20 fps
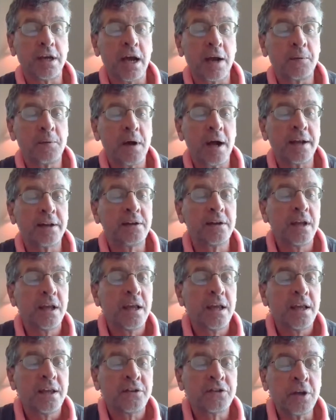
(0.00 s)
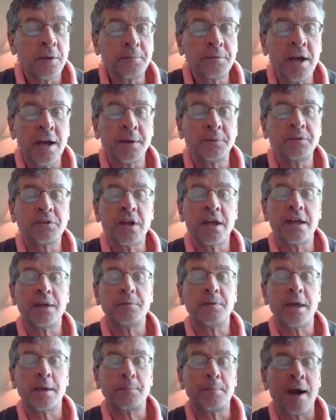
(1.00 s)
I sometimes
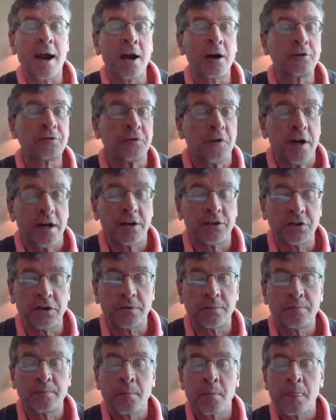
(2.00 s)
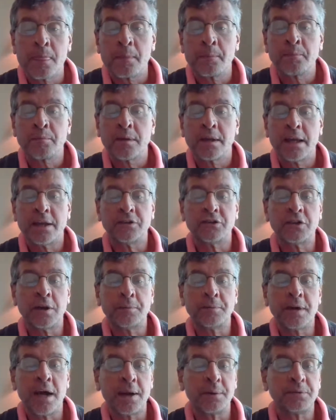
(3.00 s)
they paraphrase it, and
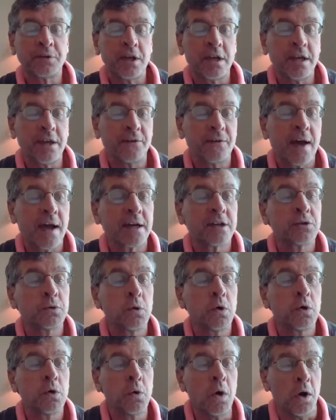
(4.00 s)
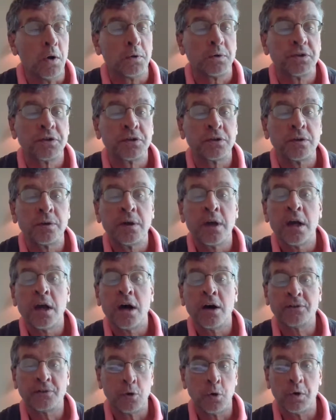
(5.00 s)
sometimes they give actual quotes.
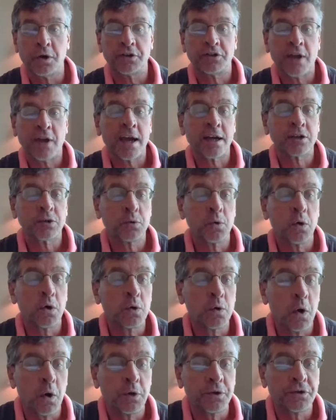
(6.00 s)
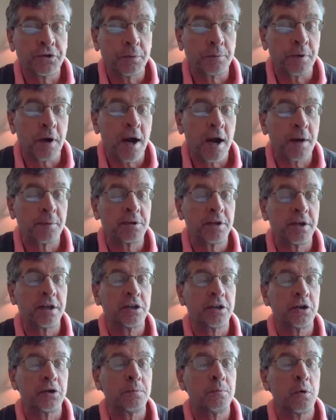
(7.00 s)
Of course, actual quotes are probably a
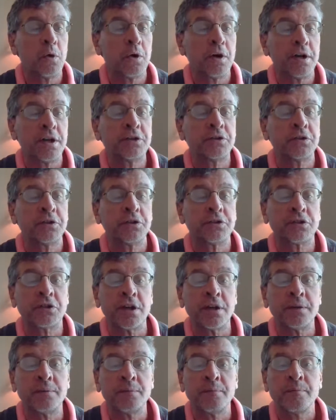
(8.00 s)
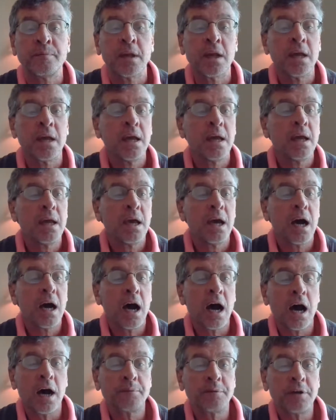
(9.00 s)
little more interesting,
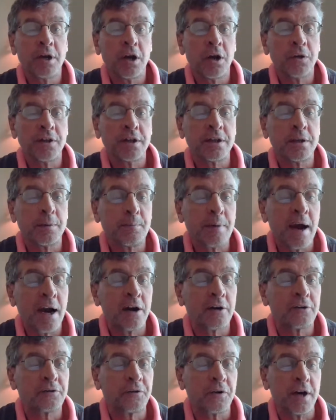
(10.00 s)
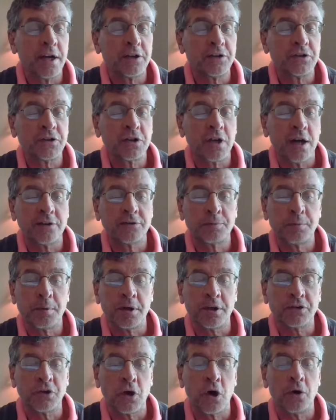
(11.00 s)
than the paraphrase stuff, but
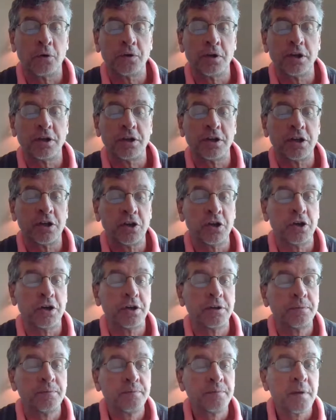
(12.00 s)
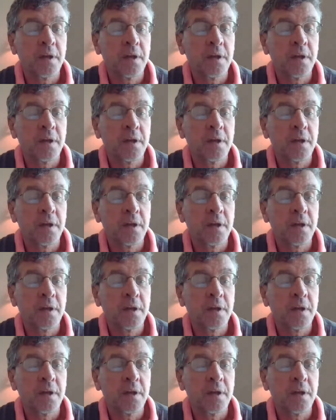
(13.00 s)
it's all really good.